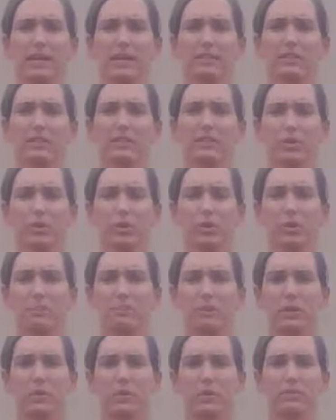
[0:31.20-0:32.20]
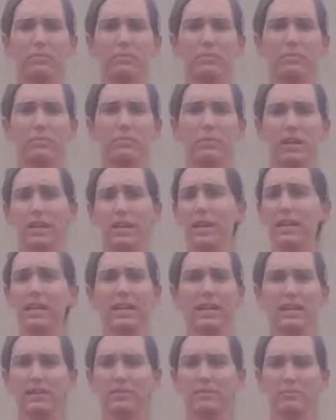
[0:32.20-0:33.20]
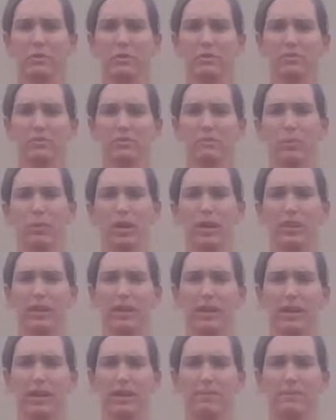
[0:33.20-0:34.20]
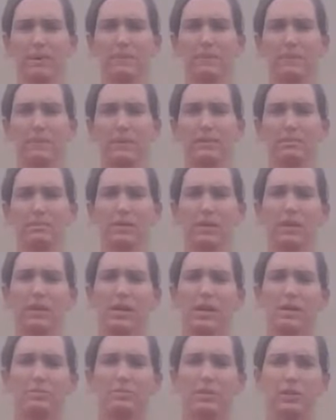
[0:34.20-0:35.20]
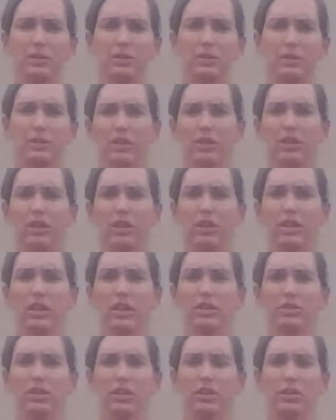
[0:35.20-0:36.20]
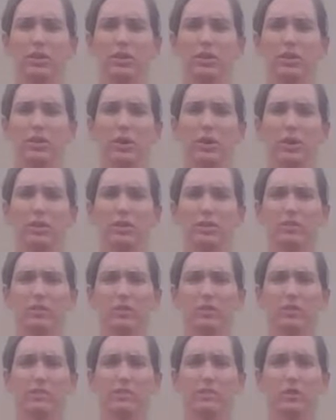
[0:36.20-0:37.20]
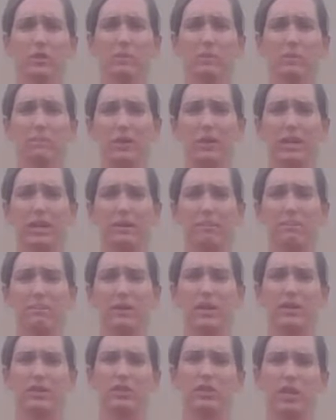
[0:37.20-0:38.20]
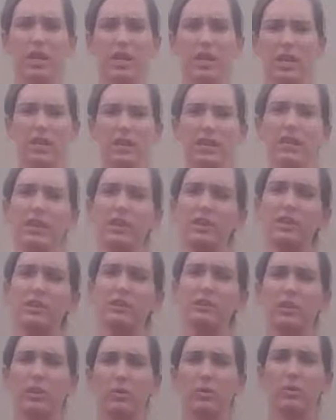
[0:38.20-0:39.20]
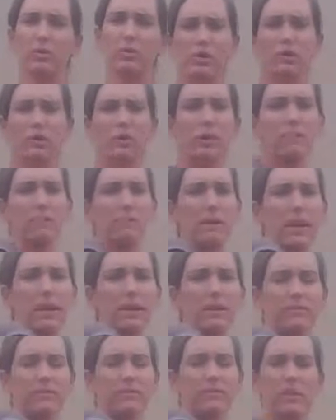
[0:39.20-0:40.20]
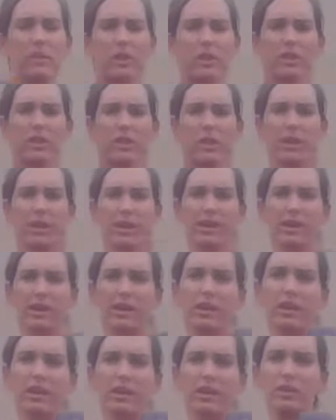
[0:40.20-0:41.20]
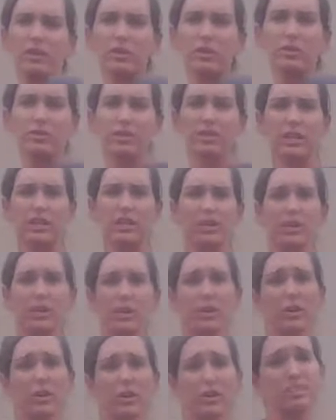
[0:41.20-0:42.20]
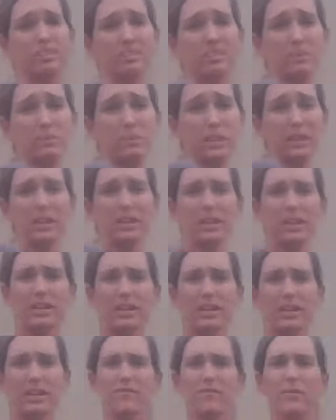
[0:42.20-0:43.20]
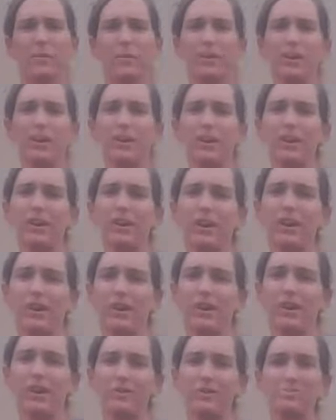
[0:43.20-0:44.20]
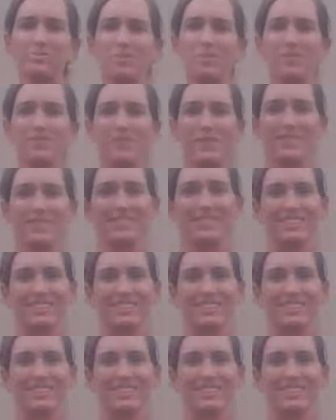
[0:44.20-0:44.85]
So when you're going to be doing any kind of movement with a medicine ball, make sure that you're engaging your core, so as if you're about to get punched, so that when you're going back and forth, you're using core stability for all of your movements.